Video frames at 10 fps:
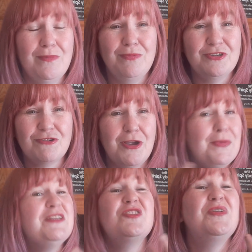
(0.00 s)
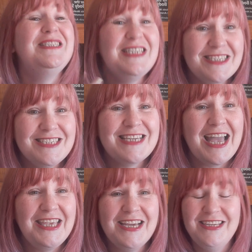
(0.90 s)
prescribe it, so I didn't
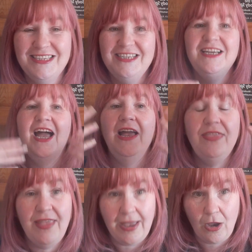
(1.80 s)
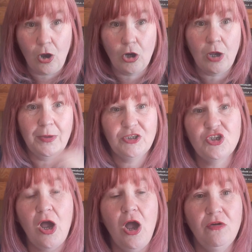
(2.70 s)
tell you, and they are going
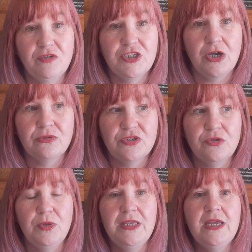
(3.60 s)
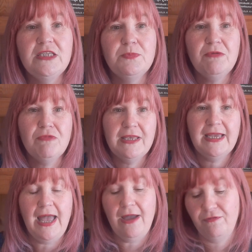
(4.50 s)
to overdose. So we need to be really
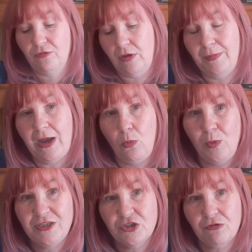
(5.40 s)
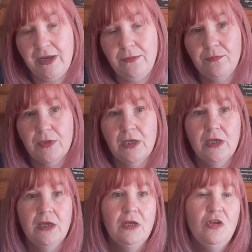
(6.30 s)
careful about wintergreen.
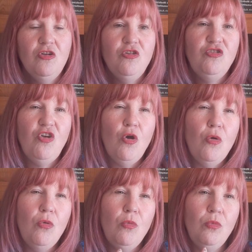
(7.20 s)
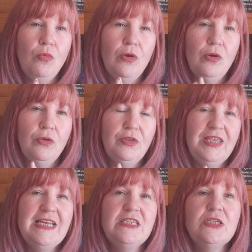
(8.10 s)
So
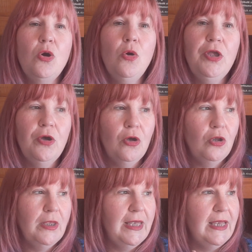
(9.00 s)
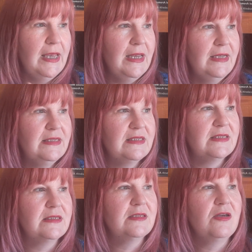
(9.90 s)
this oil
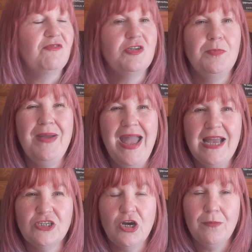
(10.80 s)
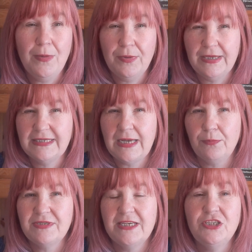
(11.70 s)
is, off the top of my head, can't remember the exact
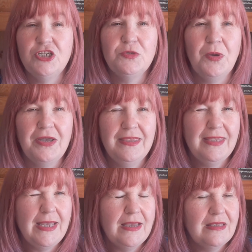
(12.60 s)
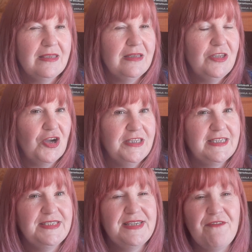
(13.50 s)
percentage, but I think that
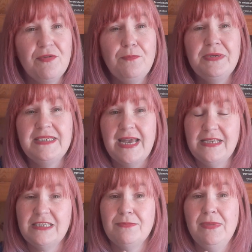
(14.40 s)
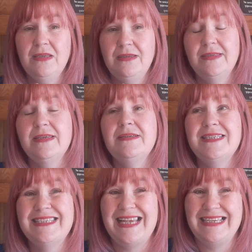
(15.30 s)
97% methyl
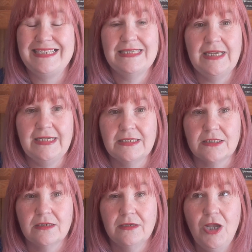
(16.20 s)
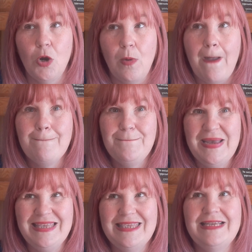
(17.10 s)
salicylate. No,
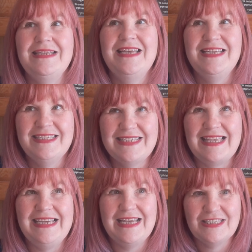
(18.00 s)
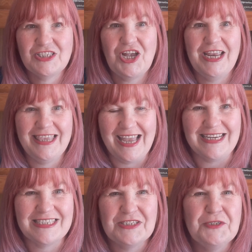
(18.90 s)
methyl
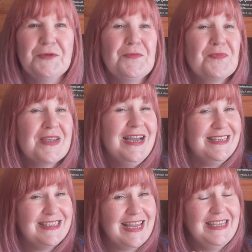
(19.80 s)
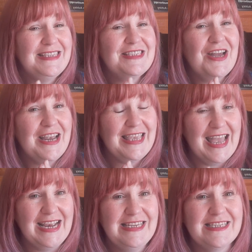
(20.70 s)
salicylate. And
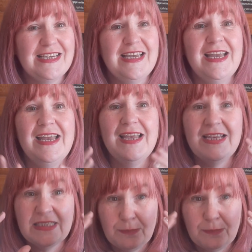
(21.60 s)
salicylate is a